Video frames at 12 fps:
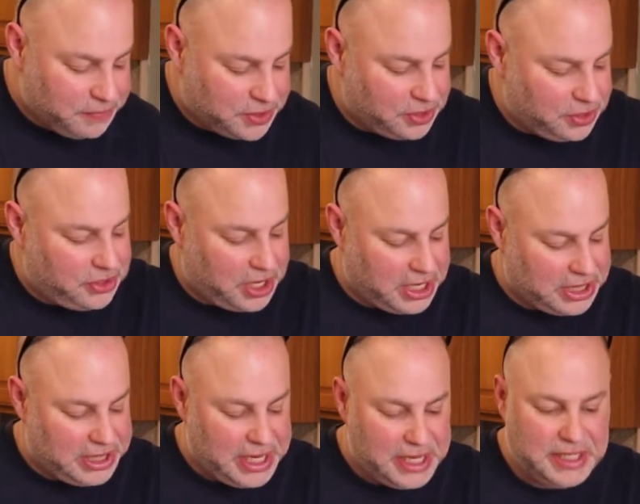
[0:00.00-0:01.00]
to look like
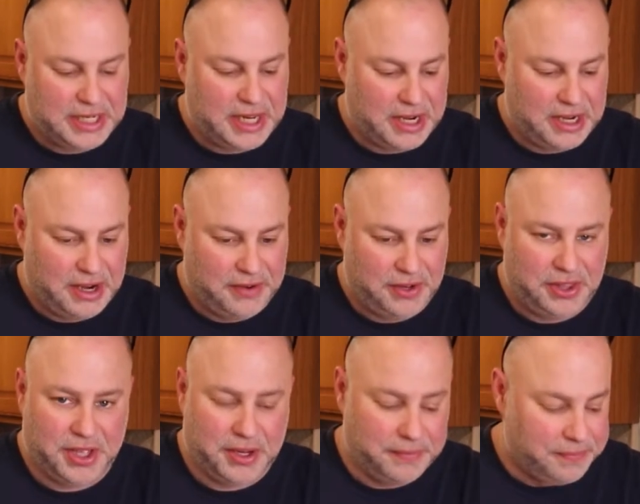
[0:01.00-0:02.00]
these again and
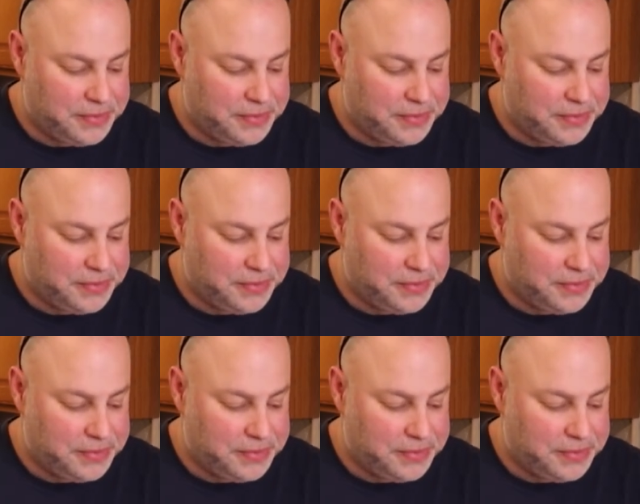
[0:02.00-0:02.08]
everything.